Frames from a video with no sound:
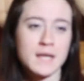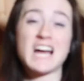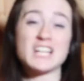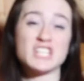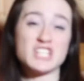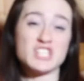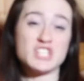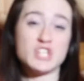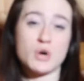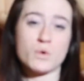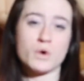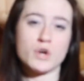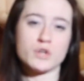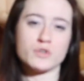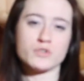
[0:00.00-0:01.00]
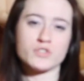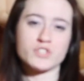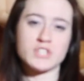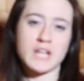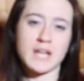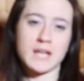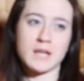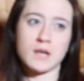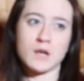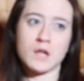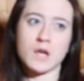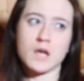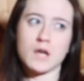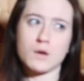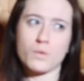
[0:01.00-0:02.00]
I just don't understand
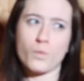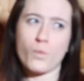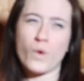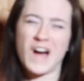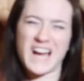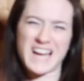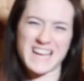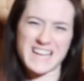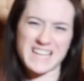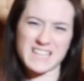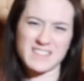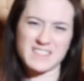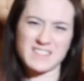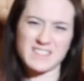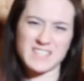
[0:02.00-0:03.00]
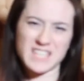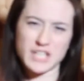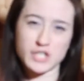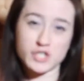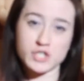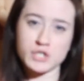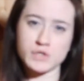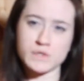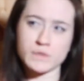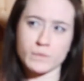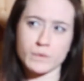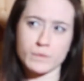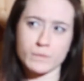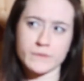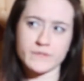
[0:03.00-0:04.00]
why the issues
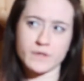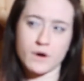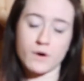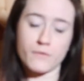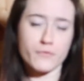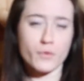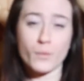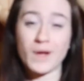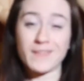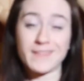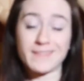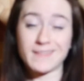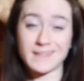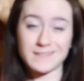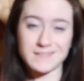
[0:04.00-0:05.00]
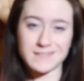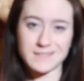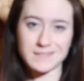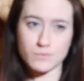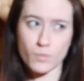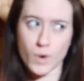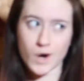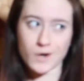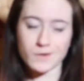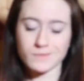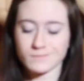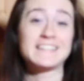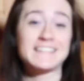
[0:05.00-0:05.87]
were resolved the way they were.